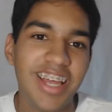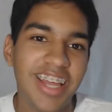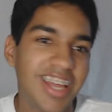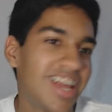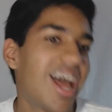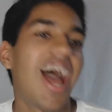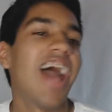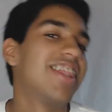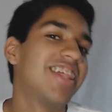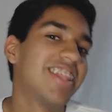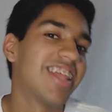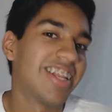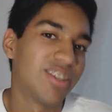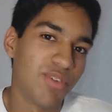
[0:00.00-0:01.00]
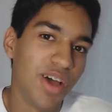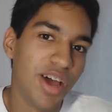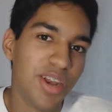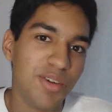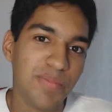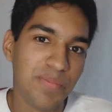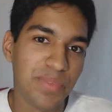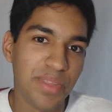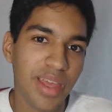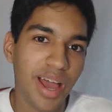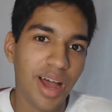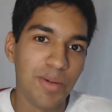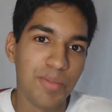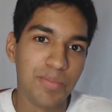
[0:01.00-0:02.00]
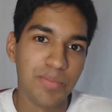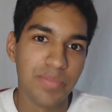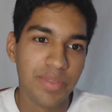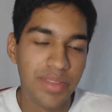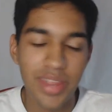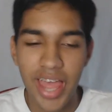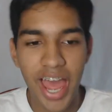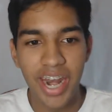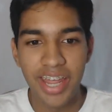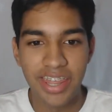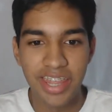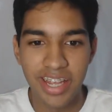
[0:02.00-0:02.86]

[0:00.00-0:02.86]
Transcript: I think that's fun. And I think